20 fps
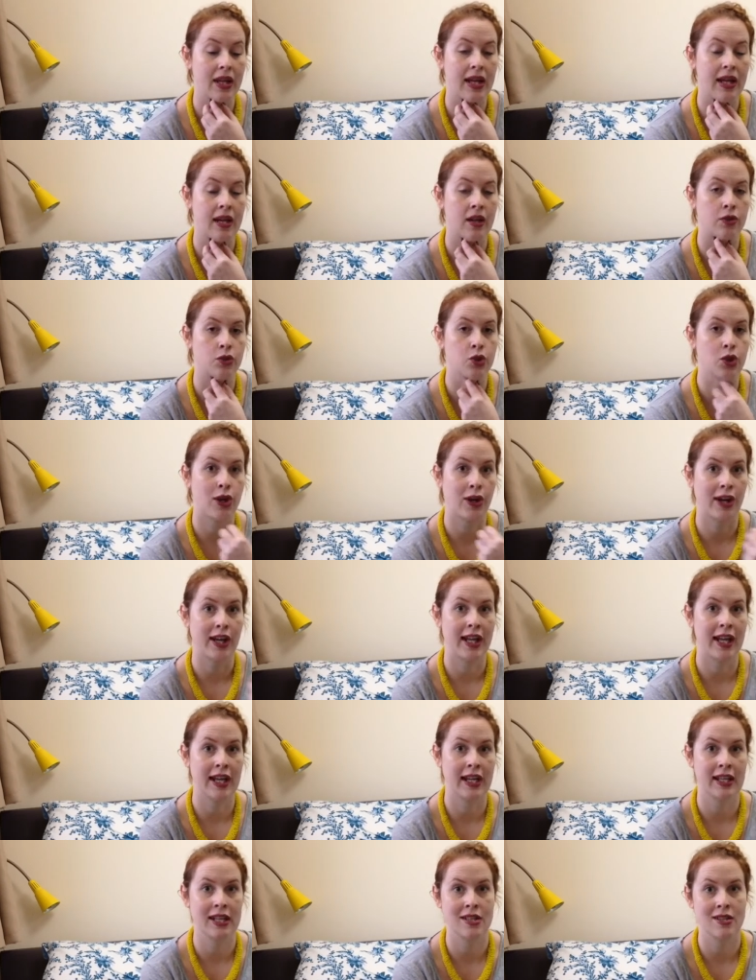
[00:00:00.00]
I'll try
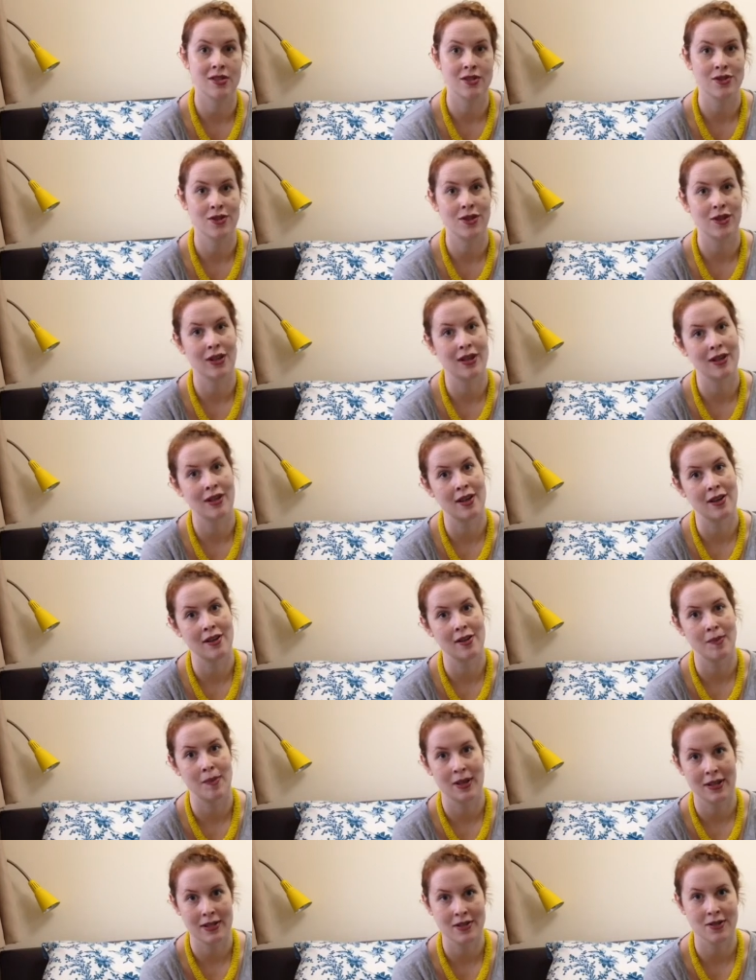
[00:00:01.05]
and insert another
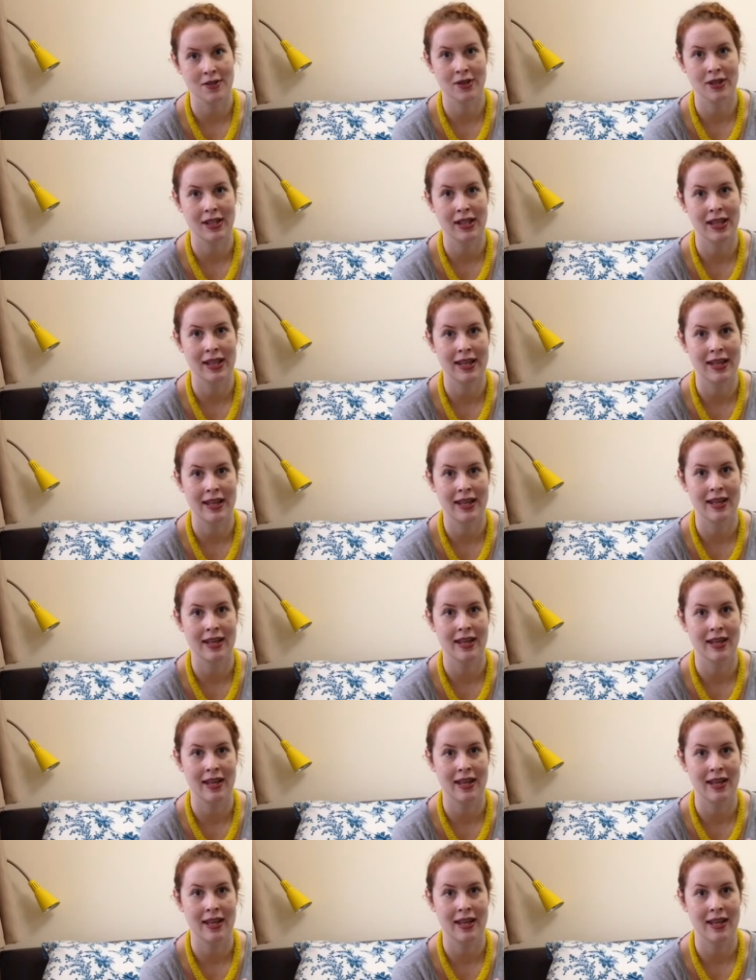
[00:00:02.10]
picture in here